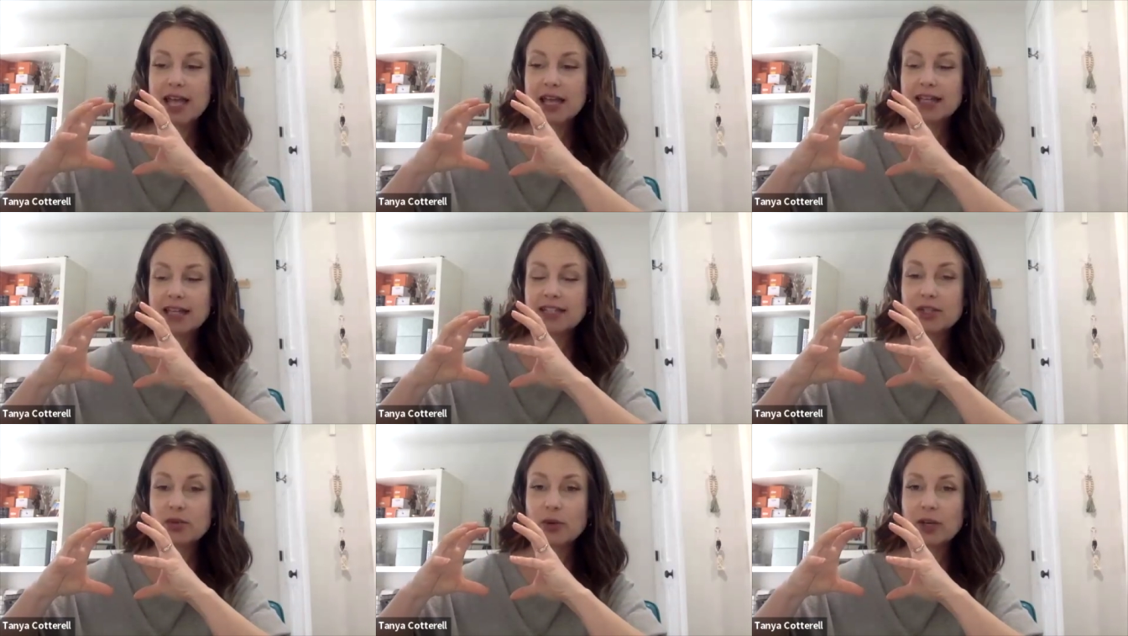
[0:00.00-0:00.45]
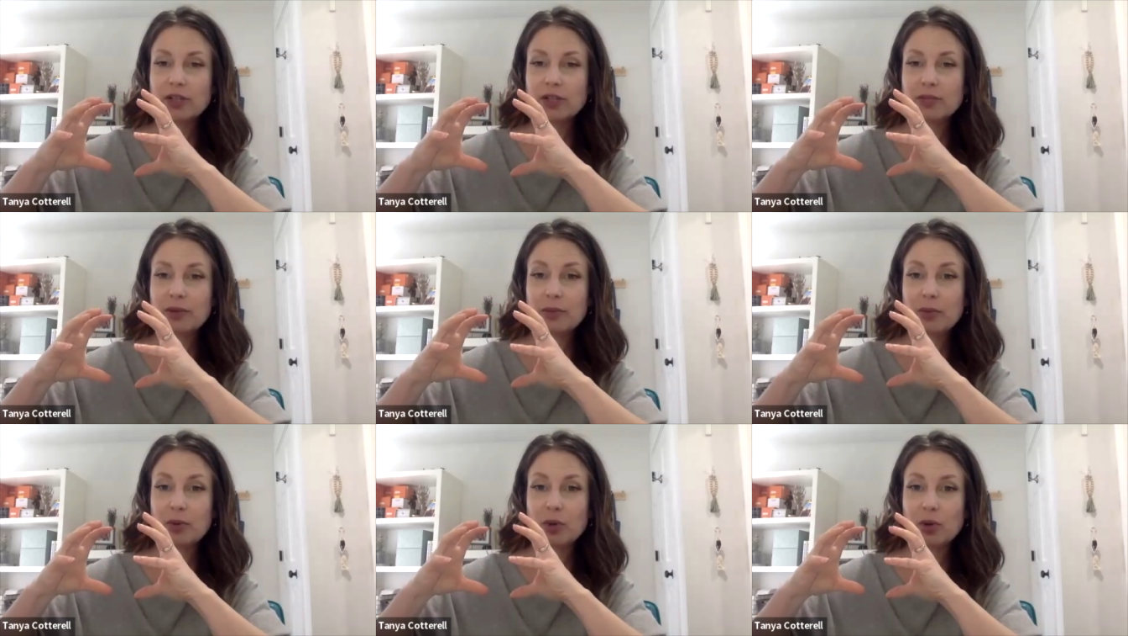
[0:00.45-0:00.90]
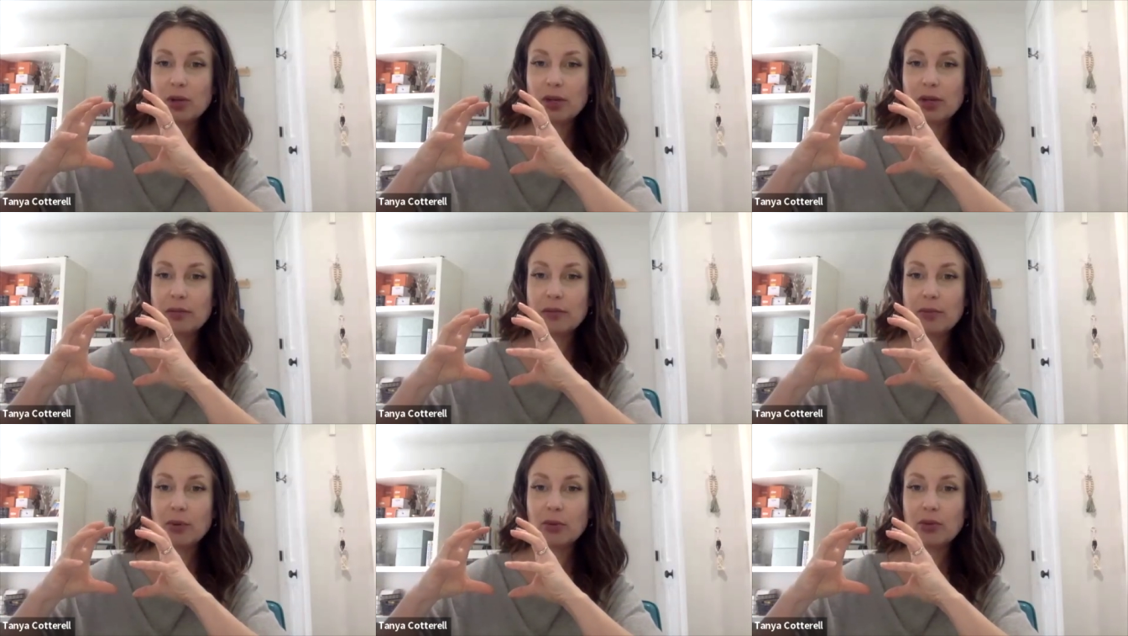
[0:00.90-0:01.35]
it's going to be
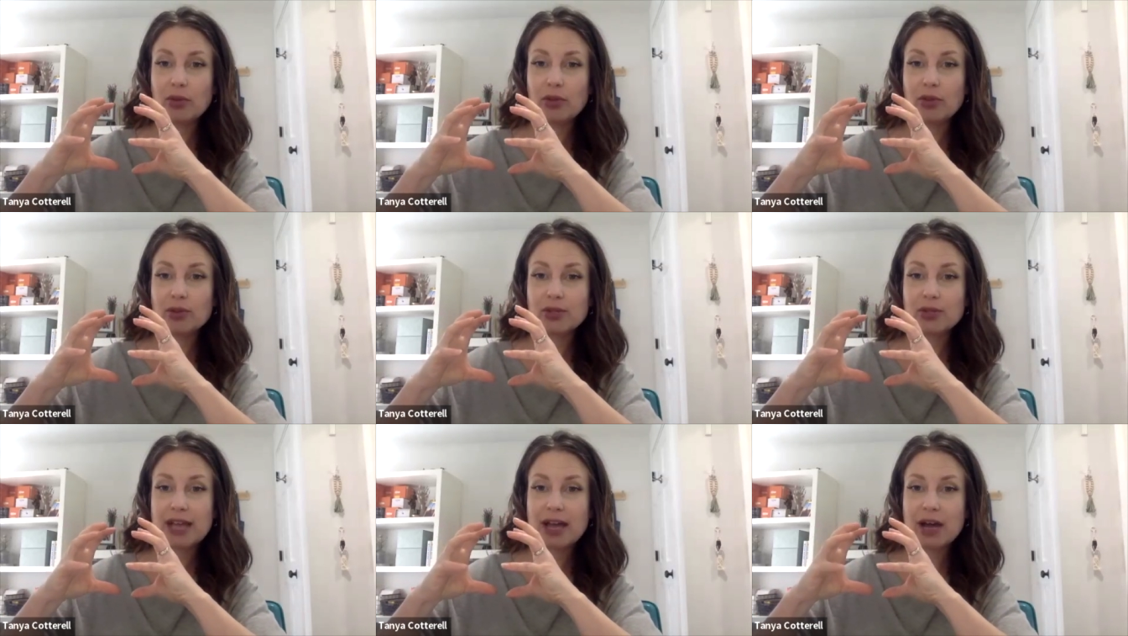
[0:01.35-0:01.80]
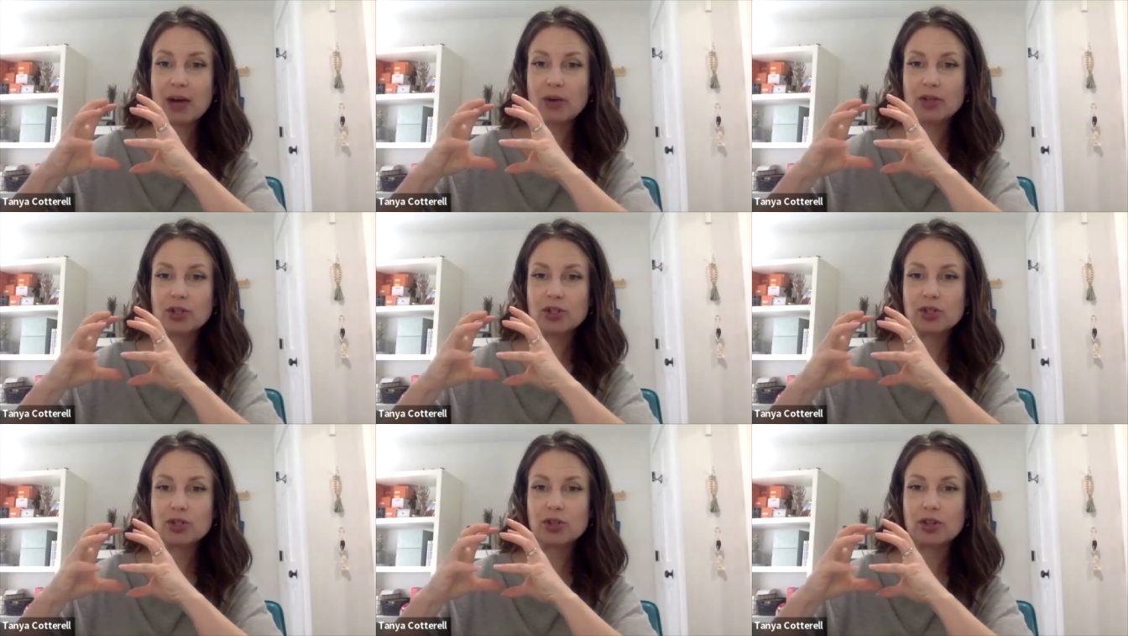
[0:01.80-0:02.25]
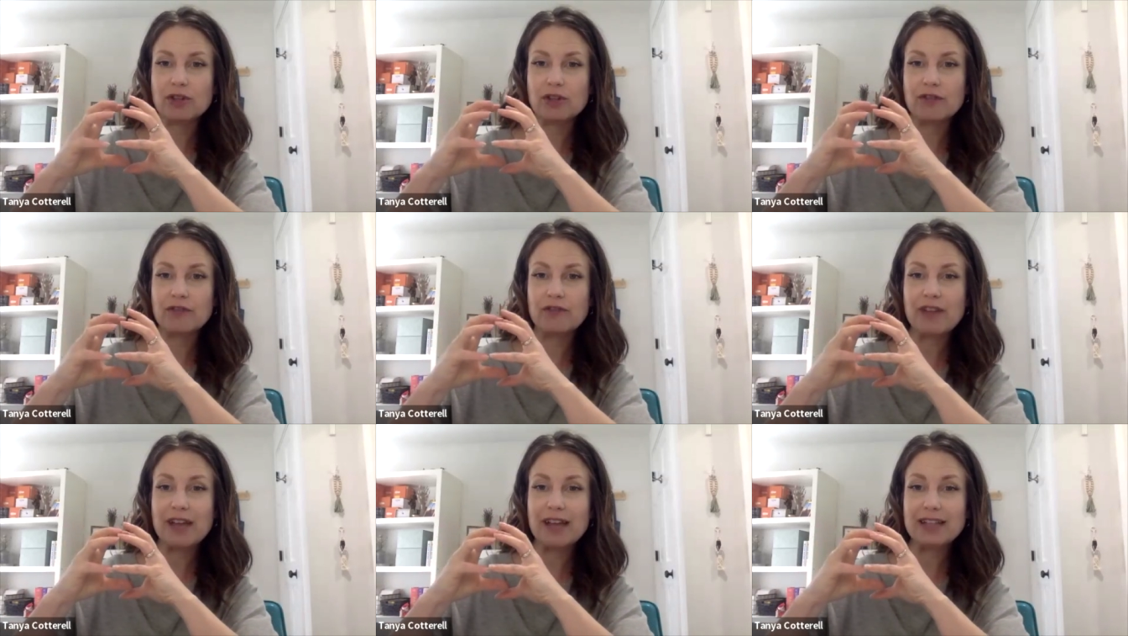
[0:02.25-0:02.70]
pulling both of those out so that the
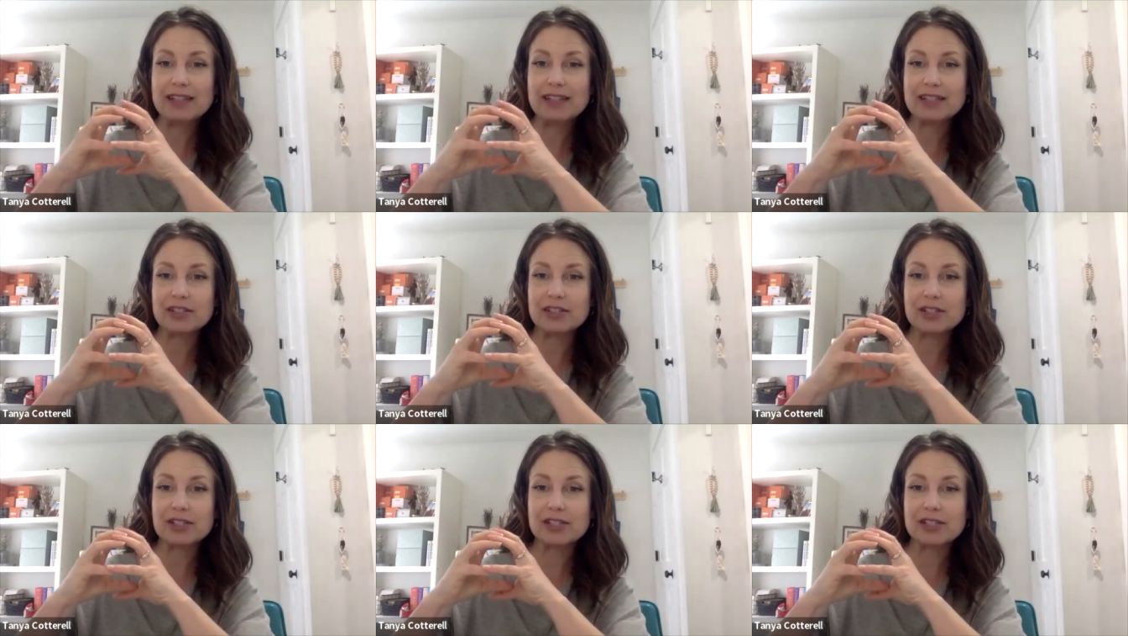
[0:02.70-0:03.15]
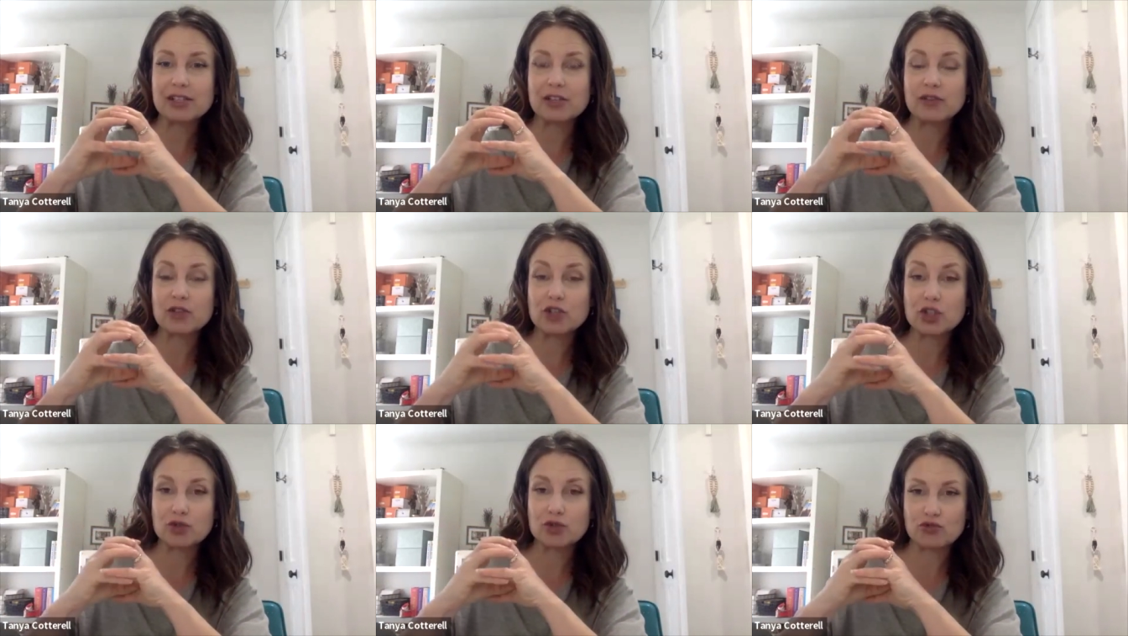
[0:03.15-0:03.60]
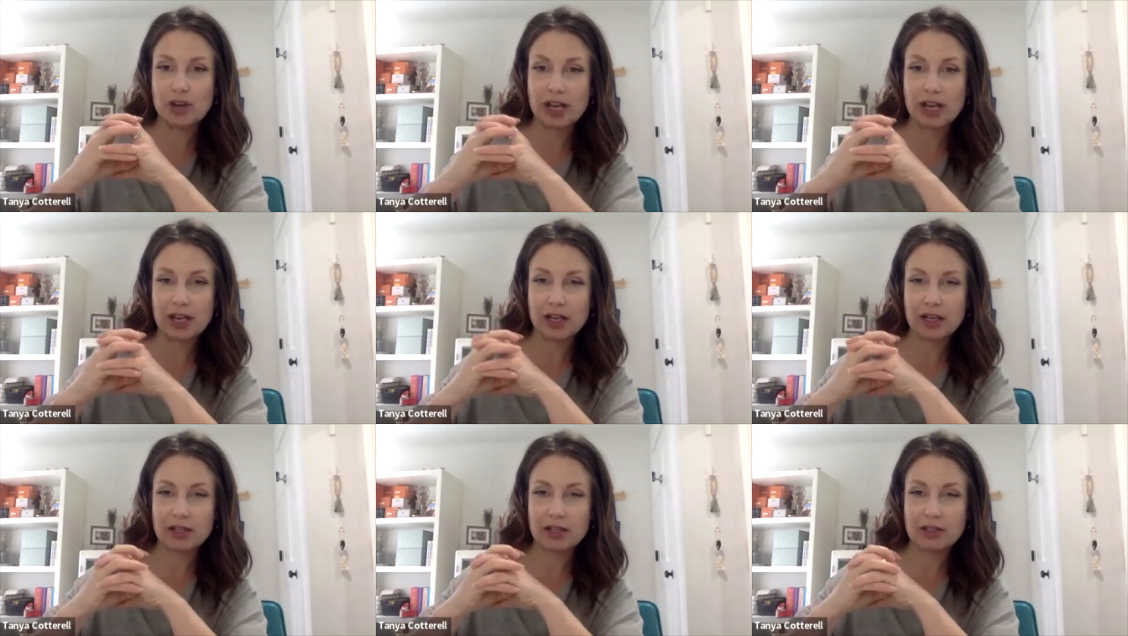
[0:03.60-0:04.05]
fat cells itself
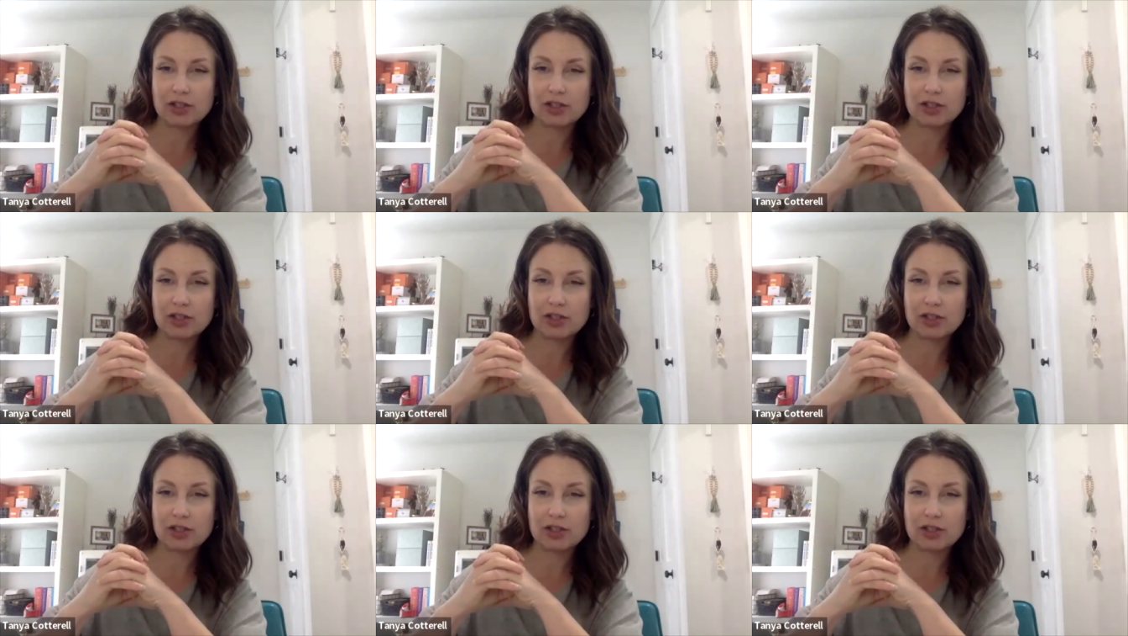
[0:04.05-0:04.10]
shrink.